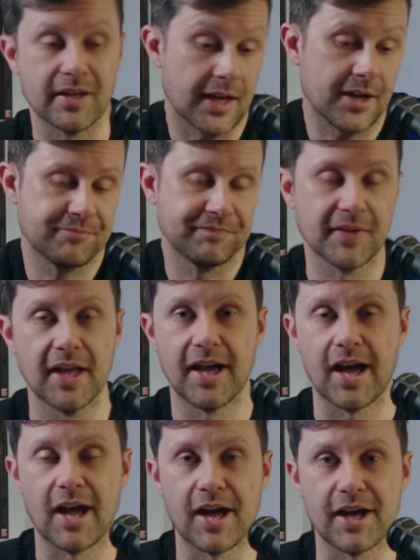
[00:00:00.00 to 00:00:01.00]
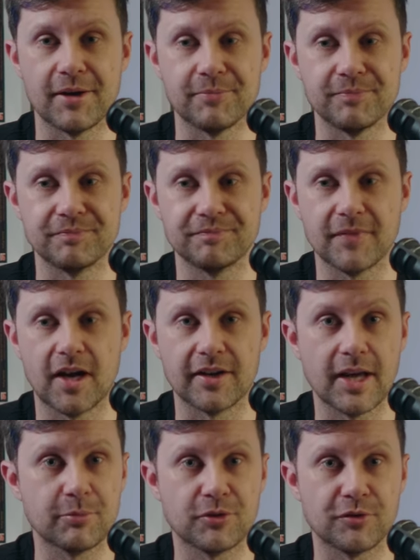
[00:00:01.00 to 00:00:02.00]
Yeah, on
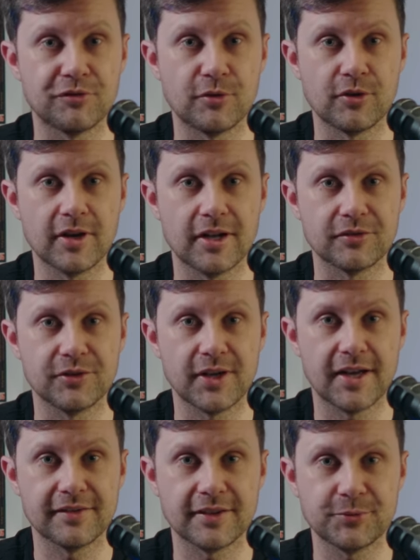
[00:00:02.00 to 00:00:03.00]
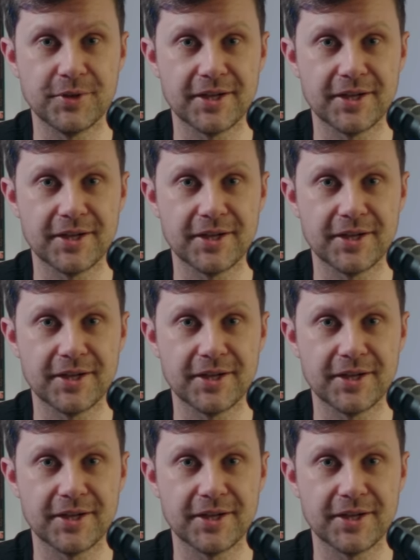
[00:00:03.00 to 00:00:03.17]
to episode 4, and I'll see you guys next